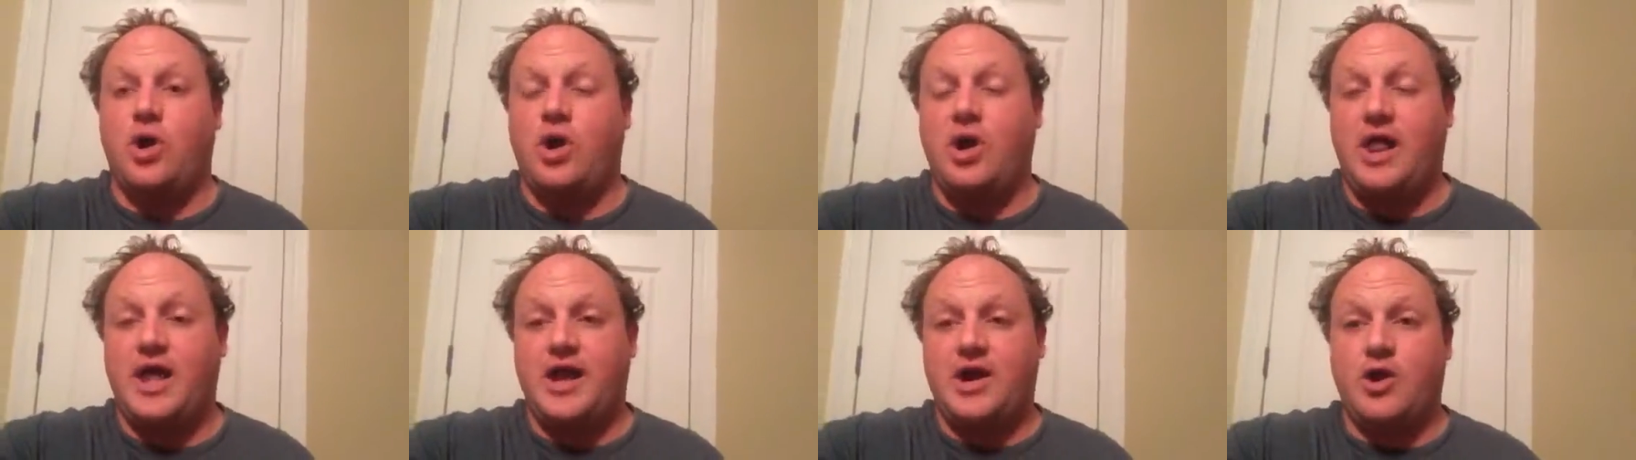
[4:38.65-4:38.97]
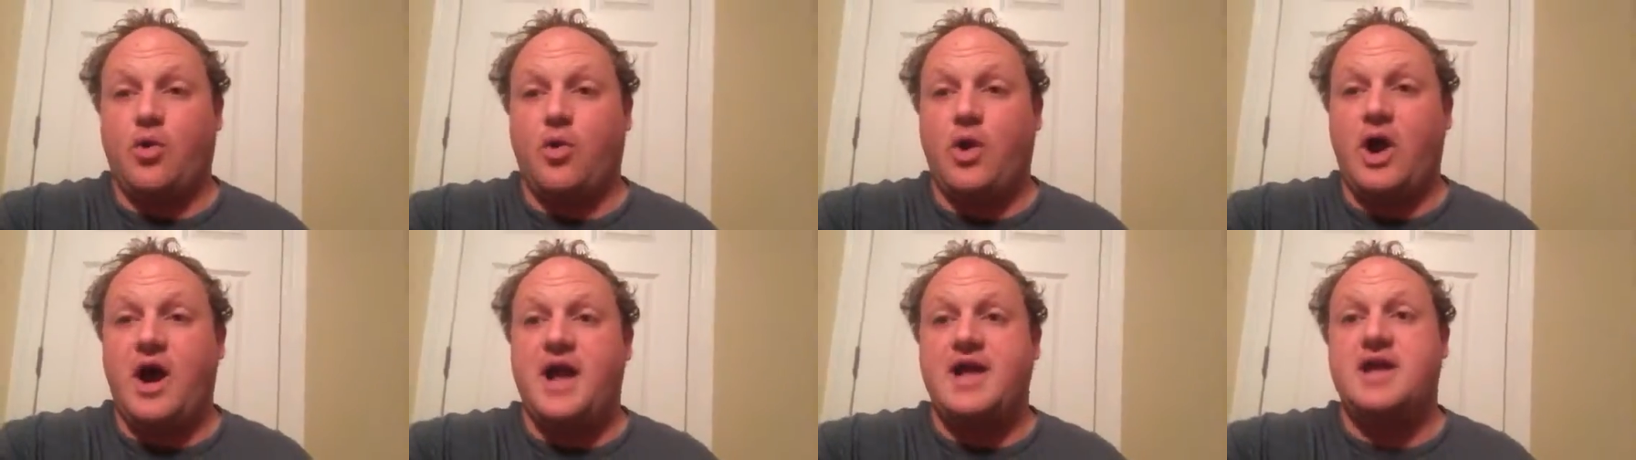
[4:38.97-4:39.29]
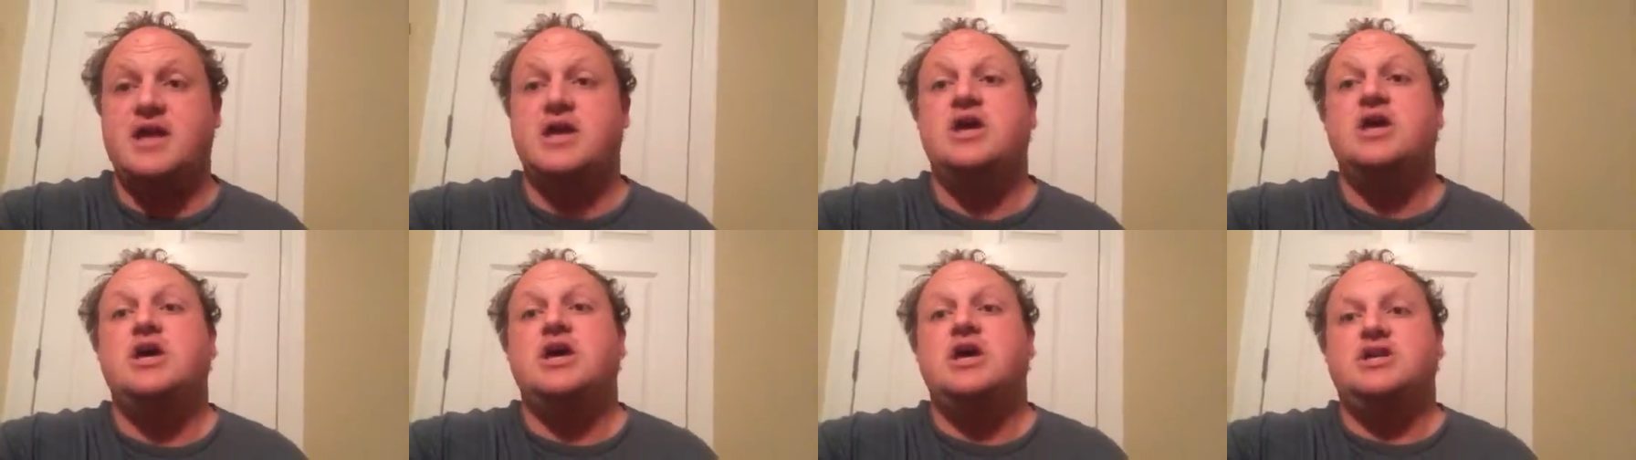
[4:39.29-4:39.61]
like
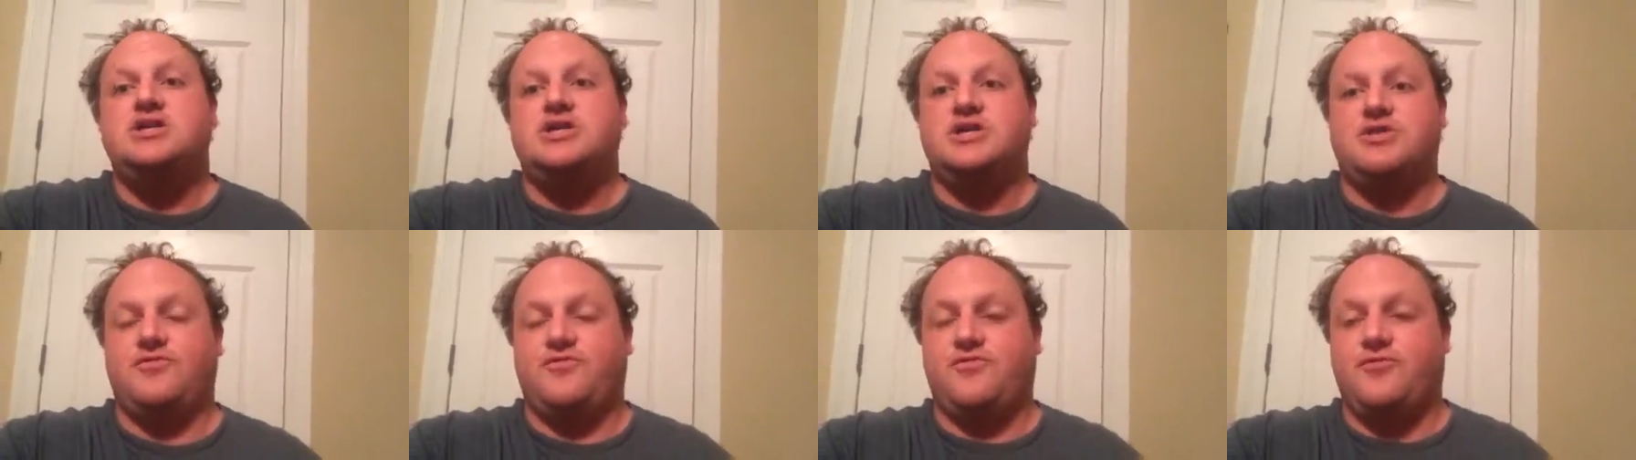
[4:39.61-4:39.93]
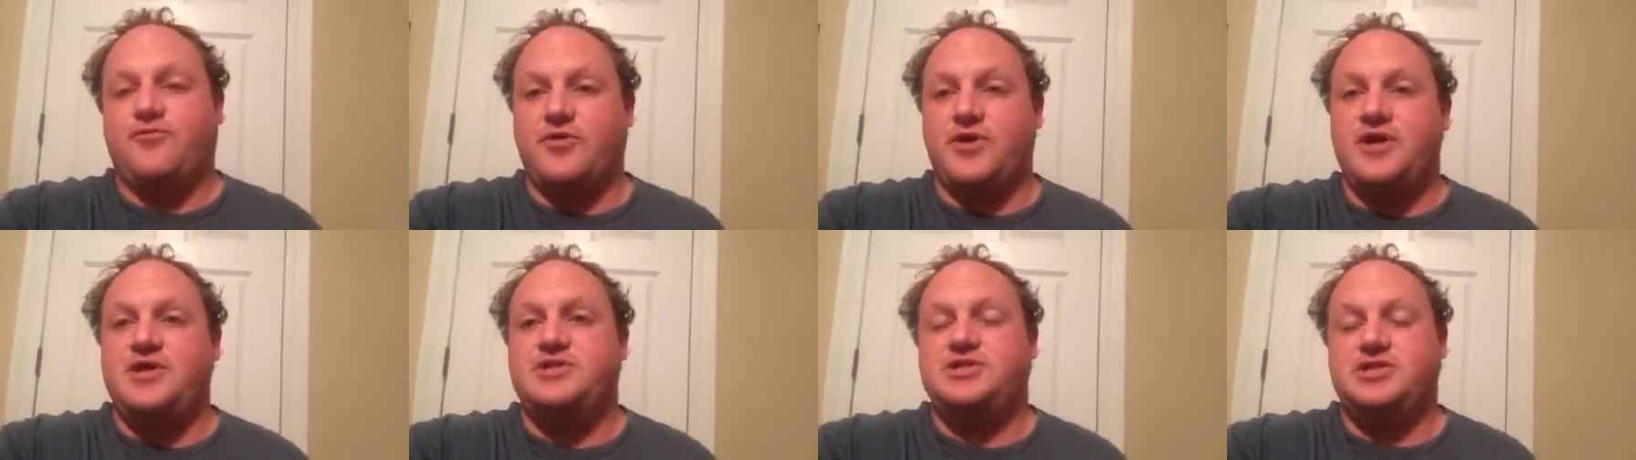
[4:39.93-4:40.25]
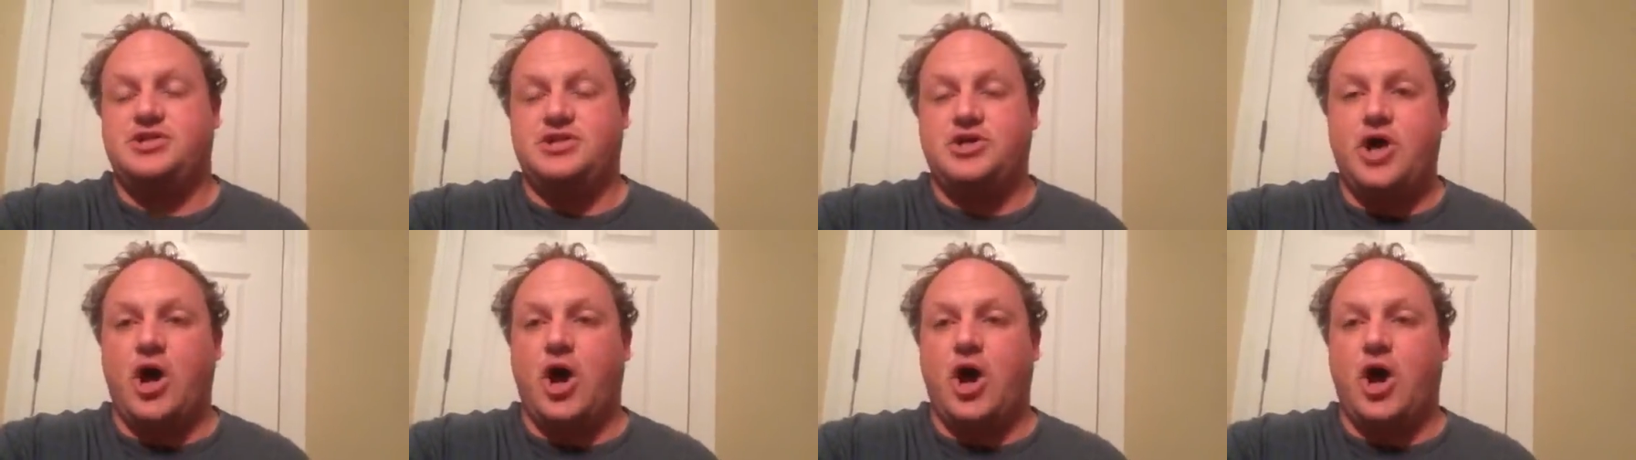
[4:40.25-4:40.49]
Hawaii to the frigid,